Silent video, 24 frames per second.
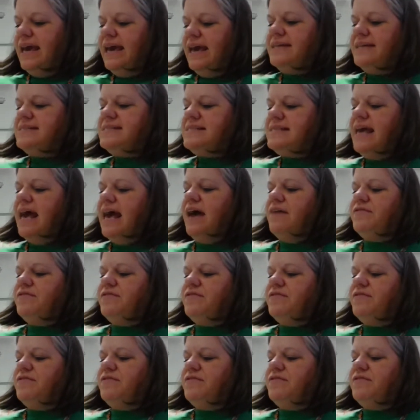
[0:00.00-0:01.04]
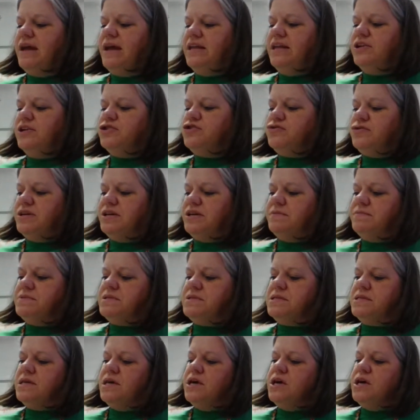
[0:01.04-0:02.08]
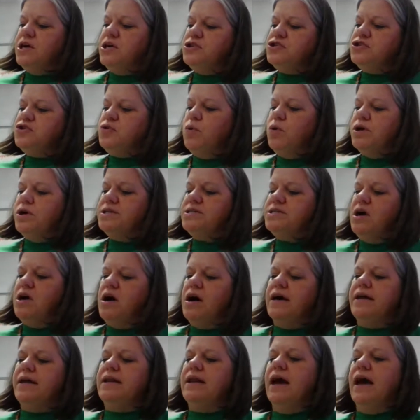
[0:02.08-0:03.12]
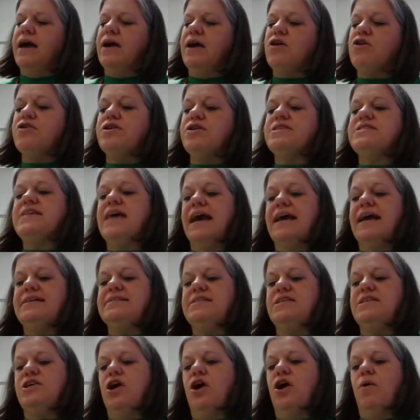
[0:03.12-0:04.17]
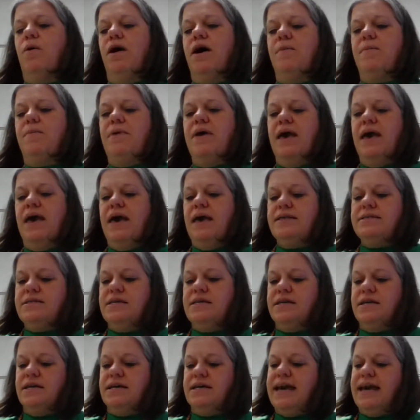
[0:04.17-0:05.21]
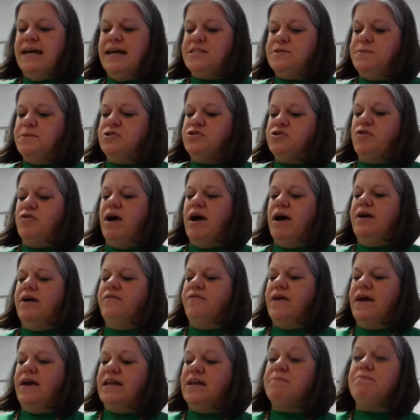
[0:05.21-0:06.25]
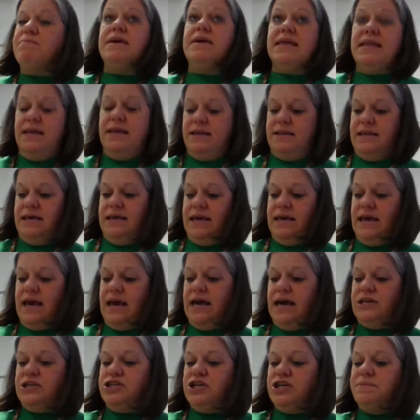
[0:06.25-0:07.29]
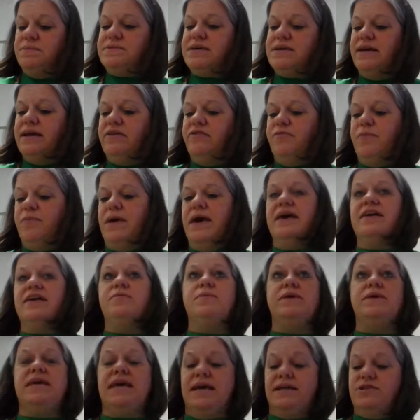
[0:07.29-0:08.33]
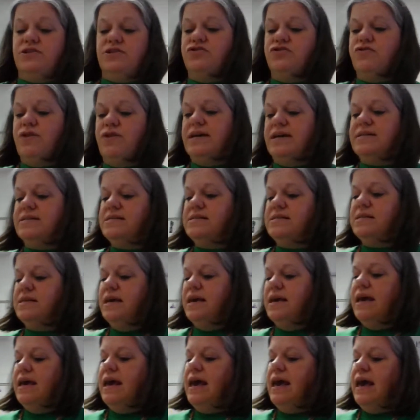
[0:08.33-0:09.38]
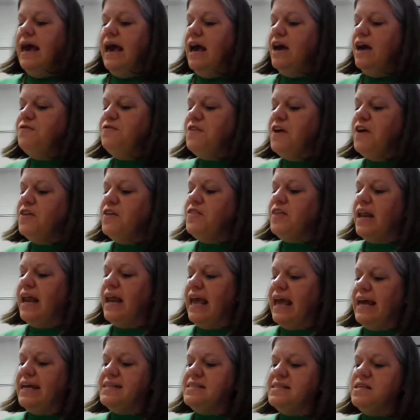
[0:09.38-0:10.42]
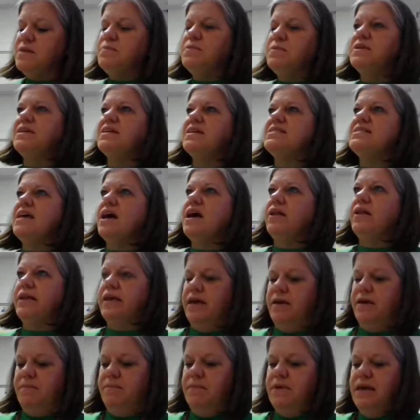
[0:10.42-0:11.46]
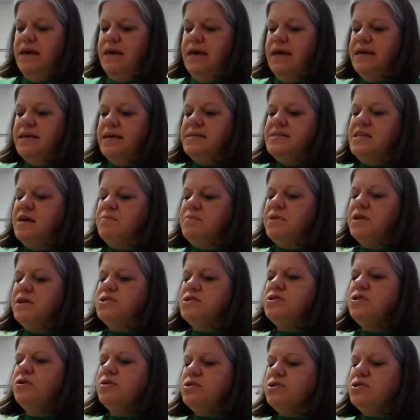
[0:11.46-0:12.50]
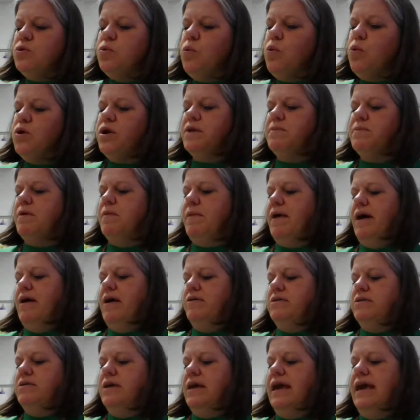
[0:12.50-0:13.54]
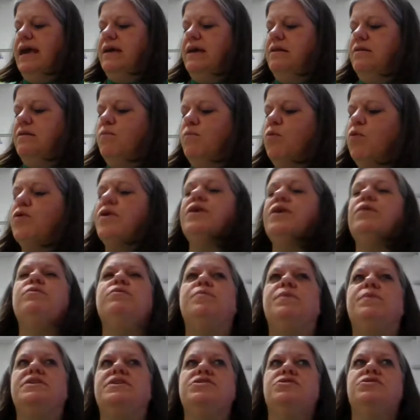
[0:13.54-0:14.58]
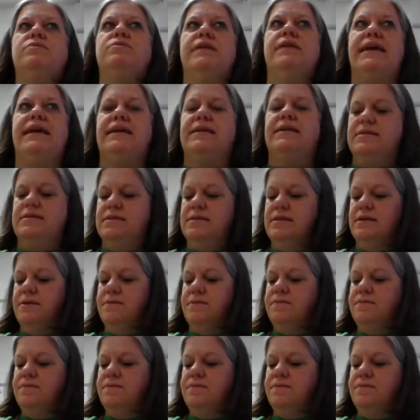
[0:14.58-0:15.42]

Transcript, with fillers: and savage, frightening dreams. Toward dawn, I heard a taxi go up to Gatsby's Drive, and immediately I jumped out of bed and began to dress. I felt that I had something to tell him, something to, to warn him about, and morning would be too late.